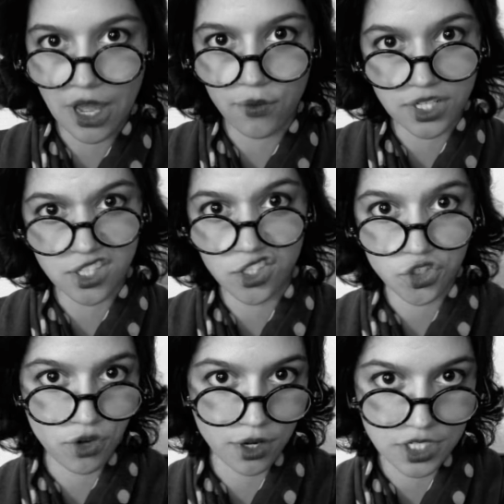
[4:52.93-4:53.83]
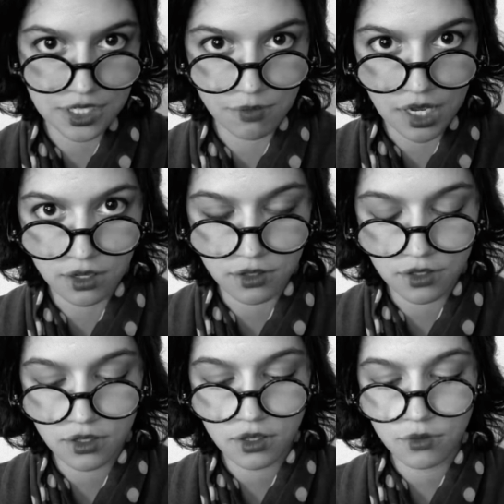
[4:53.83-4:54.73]
I wasn't the strongest in my
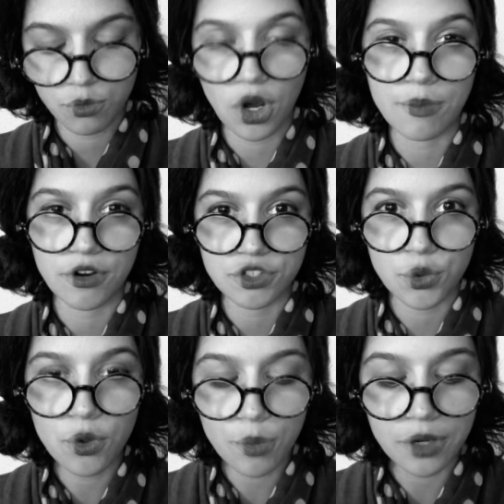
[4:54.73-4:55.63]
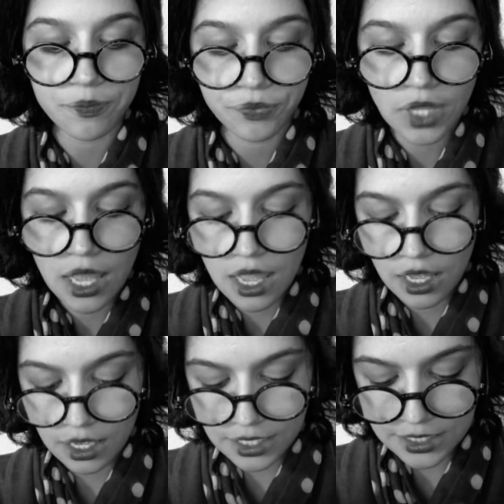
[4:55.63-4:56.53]
primary school, but
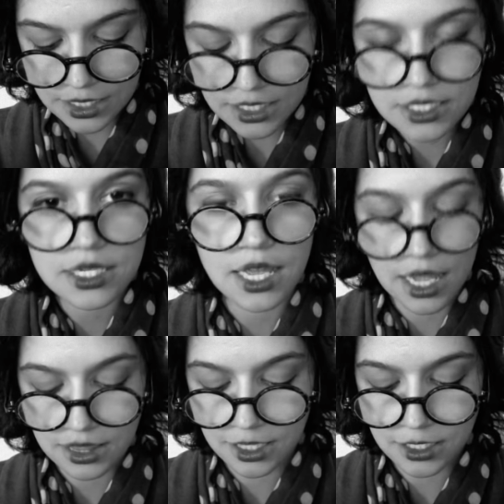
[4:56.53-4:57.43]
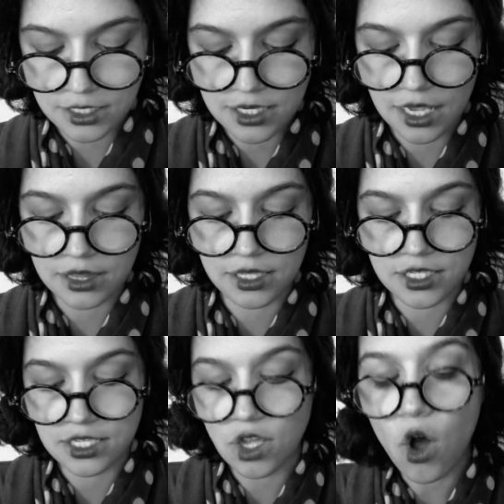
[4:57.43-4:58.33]
is this and this and
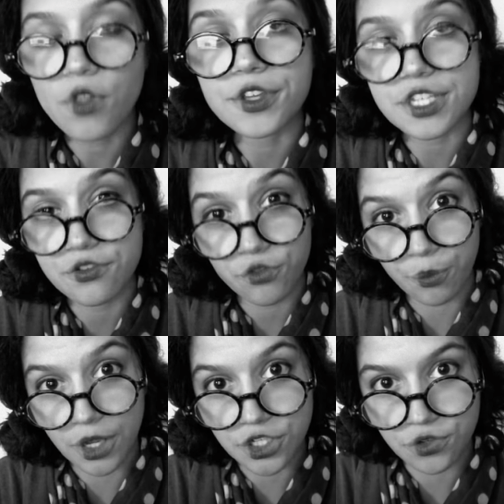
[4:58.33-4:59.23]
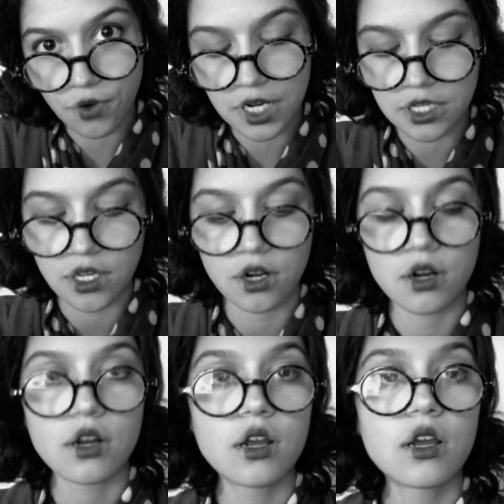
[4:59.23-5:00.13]
this is all this information right here.